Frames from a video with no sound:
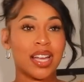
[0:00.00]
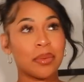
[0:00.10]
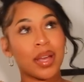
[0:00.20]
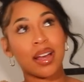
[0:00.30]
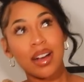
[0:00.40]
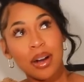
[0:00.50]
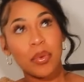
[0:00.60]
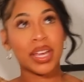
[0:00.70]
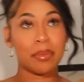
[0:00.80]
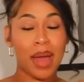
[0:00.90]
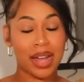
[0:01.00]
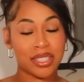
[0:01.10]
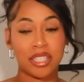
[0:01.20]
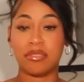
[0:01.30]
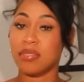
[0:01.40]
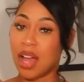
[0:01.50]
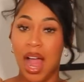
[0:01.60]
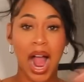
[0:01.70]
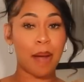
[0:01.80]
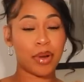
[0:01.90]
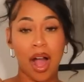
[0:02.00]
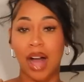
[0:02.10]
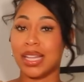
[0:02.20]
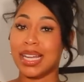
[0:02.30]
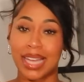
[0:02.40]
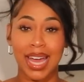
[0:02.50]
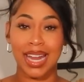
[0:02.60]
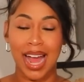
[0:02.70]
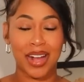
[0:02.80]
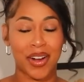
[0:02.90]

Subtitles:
They'd be like, oh, we'll get back to you. I'm calling again.